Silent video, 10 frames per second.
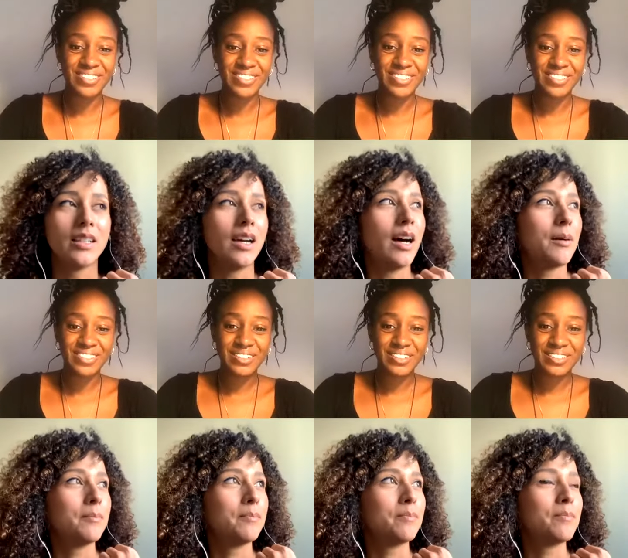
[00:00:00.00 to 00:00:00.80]

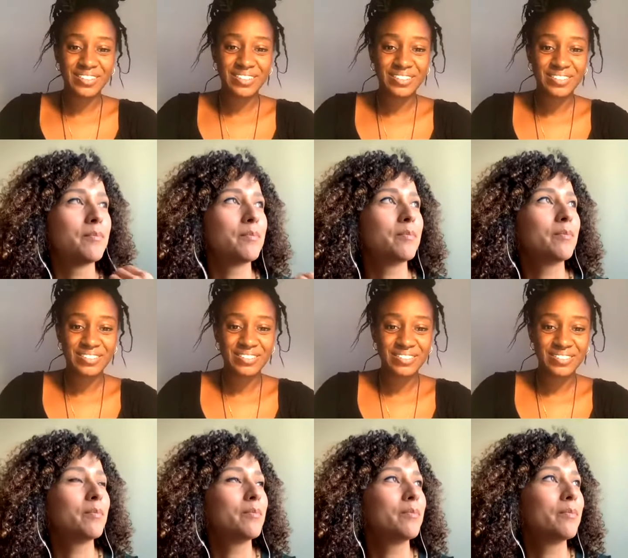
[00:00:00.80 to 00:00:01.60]
Speaker 1: Um,
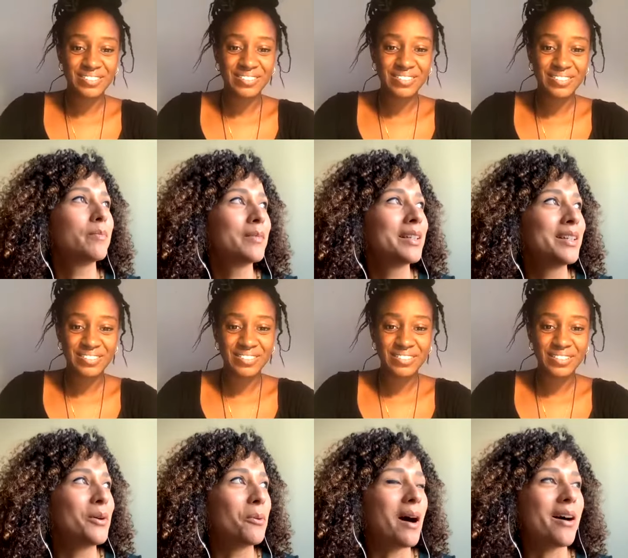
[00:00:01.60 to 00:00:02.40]

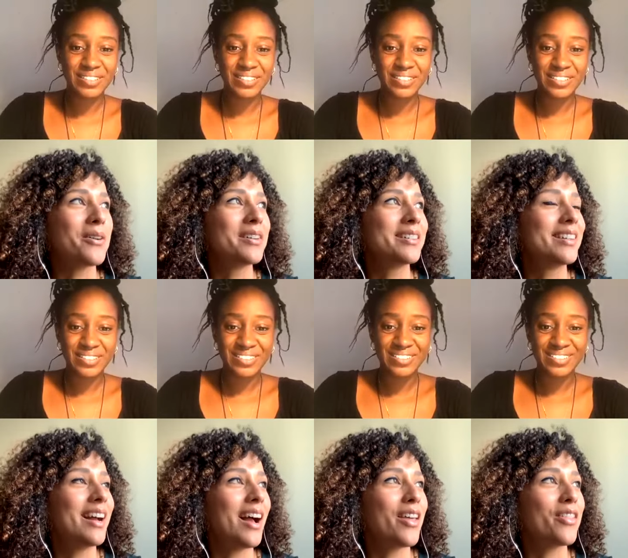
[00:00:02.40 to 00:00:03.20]
wow,
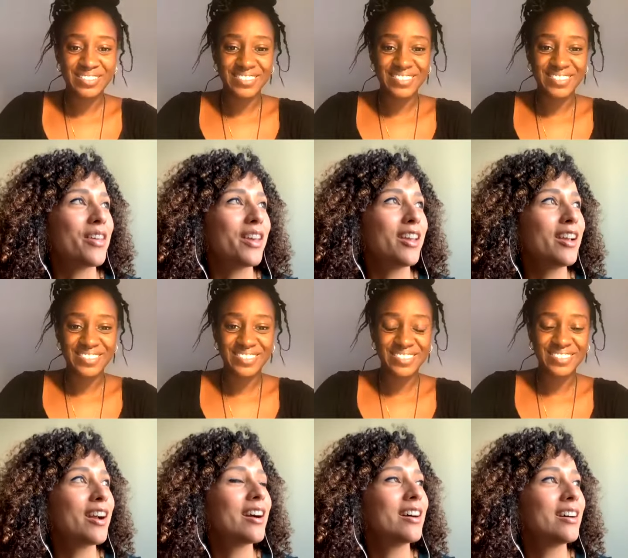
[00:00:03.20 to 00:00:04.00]
I think
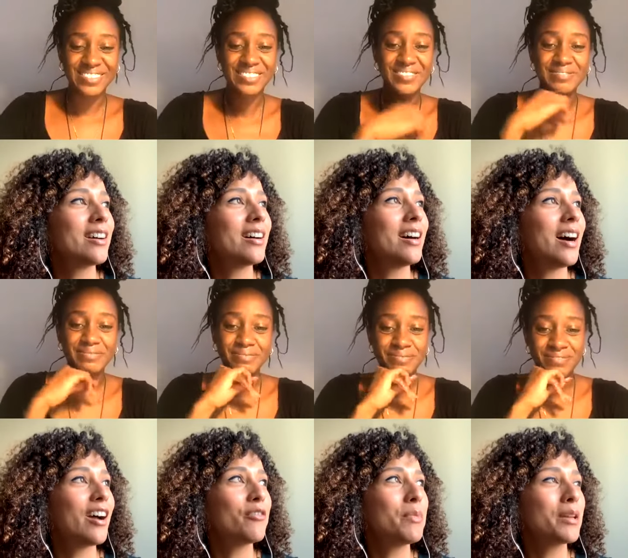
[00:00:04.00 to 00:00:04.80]

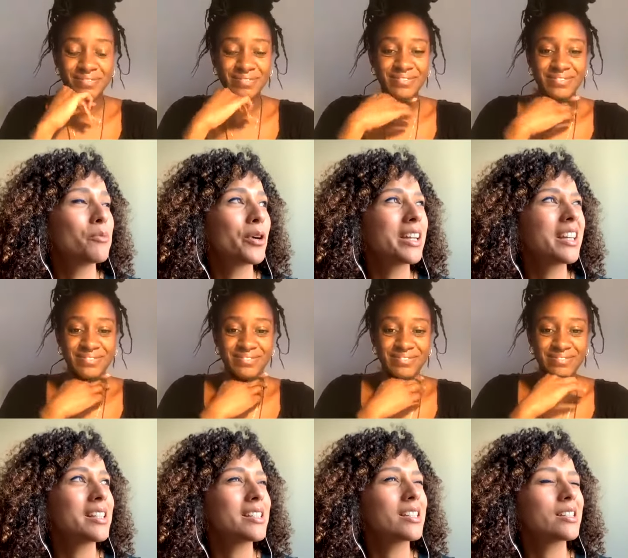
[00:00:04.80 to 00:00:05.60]
I've been working
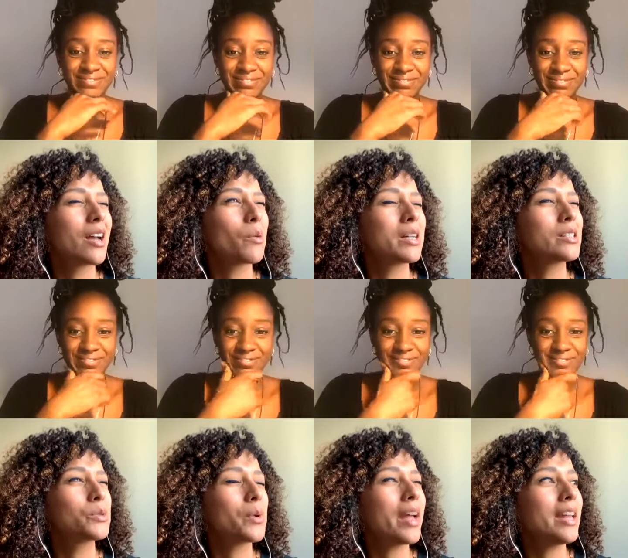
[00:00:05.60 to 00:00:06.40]
since I was
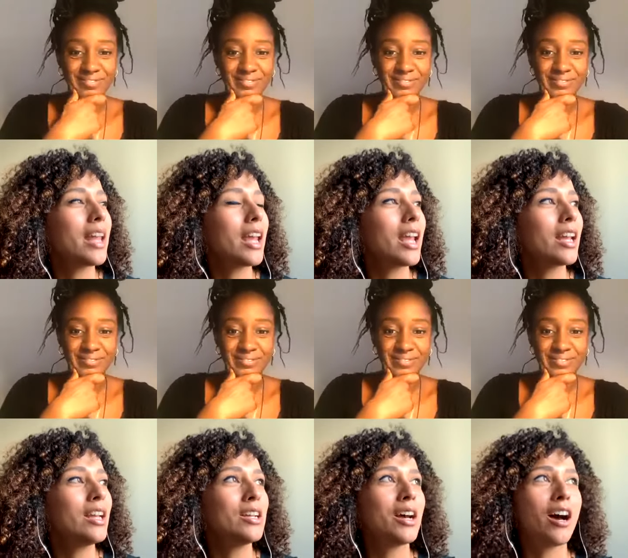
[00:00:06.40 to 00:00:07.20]
20.
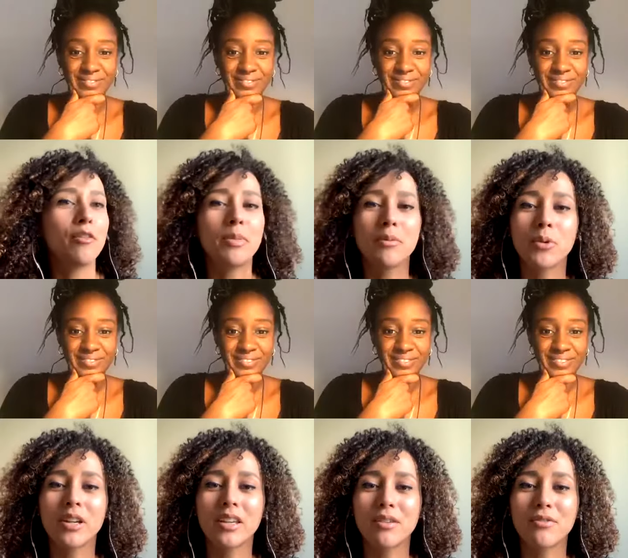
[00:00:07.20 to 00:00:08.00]
I've been
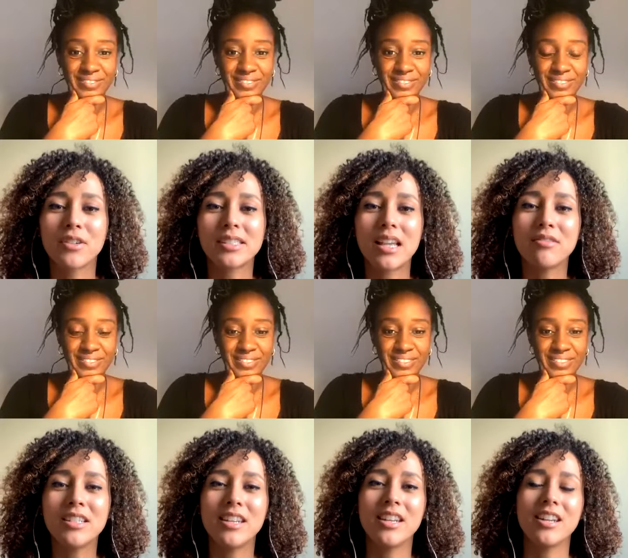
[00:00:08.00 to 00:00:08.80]
working for
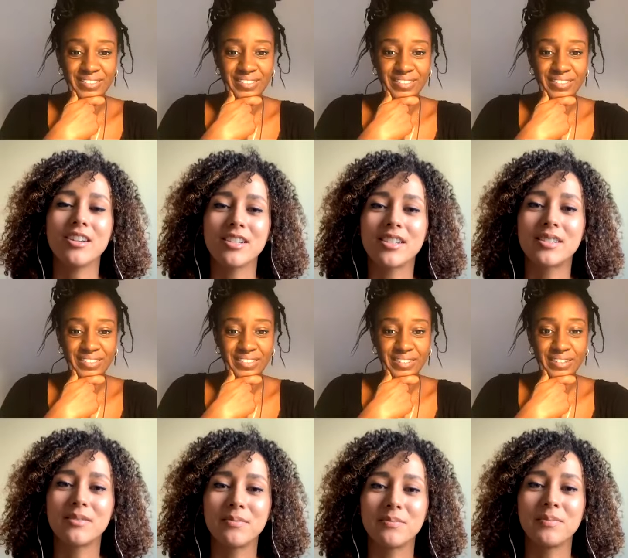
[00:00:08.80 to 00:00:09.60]
17 years.
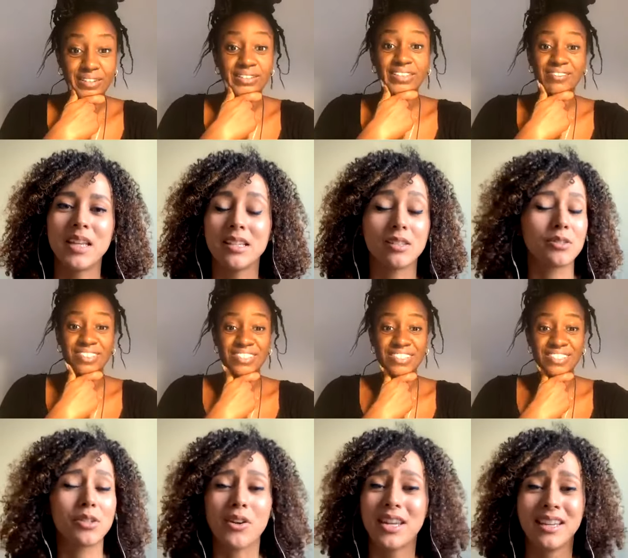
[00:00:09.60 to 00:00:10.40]
17
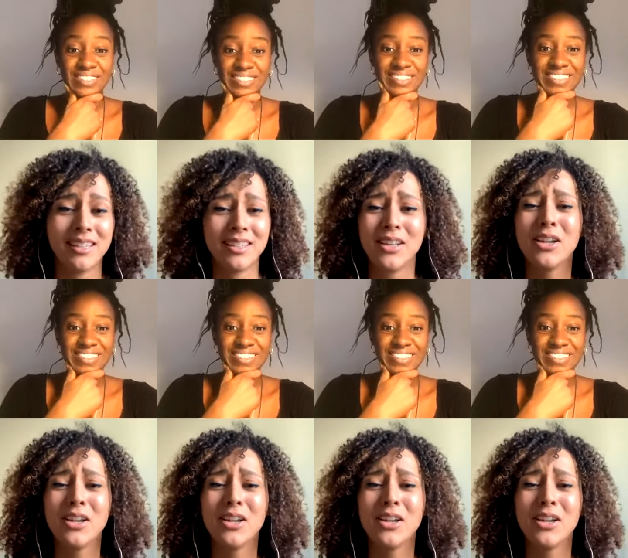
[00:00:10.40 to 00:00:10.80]
Sorry. Years.